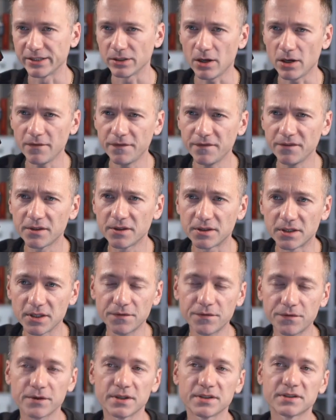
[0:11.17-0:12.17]
And often the
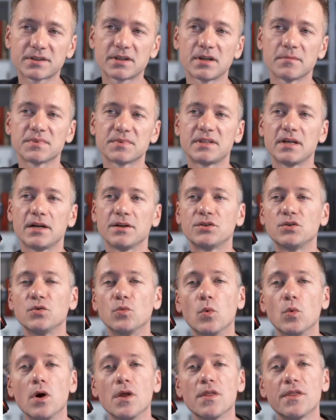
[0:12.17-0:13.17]
difference comes down to
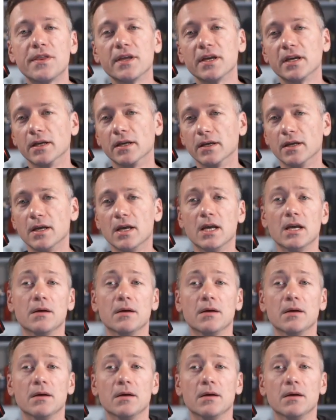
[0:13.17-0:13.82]
one thing,